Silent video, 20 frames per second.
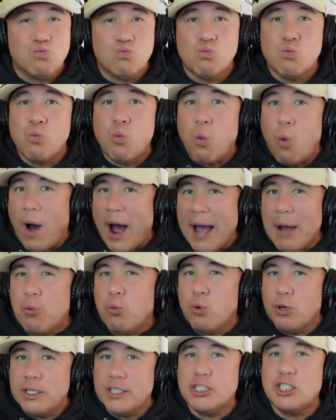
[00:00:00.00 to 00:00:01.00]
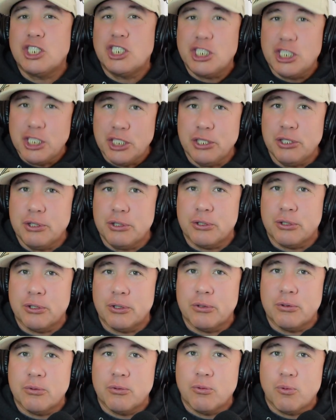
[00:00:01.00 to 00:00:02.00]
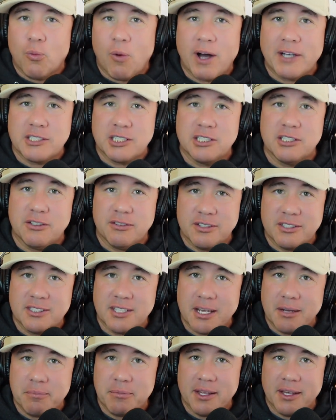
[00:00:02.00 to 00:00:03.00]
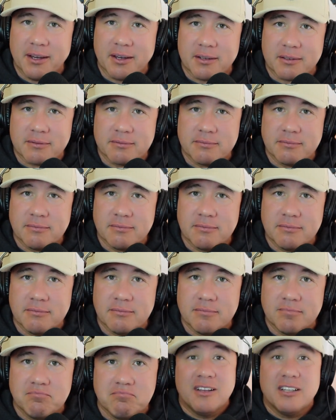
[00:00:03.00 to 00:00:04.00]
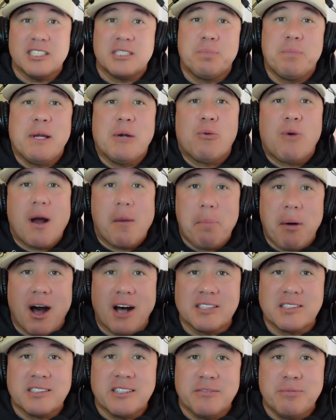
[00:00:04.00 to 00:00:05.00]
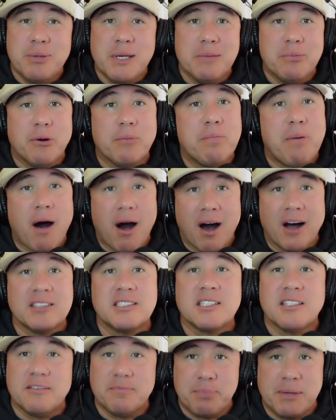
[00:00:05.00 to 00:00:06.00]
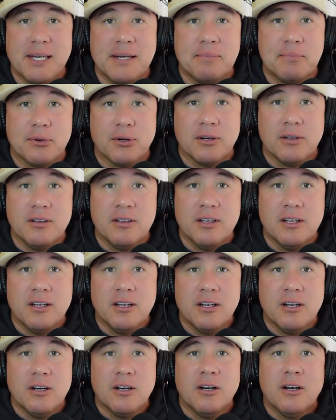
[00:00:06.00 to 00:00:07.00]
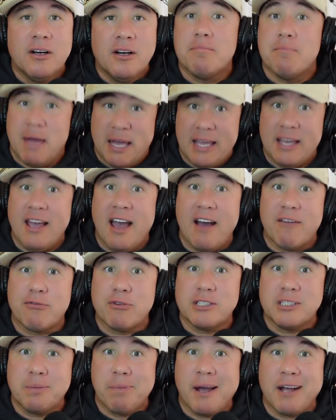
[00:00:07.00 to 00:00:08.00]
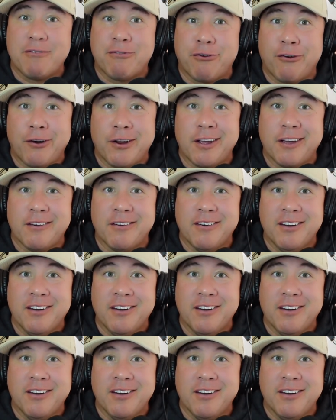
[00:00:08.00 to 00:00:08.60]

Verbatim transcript: Why wouldn't you want to do the same thing? Let's be around positive people. Positive people may have respect for you,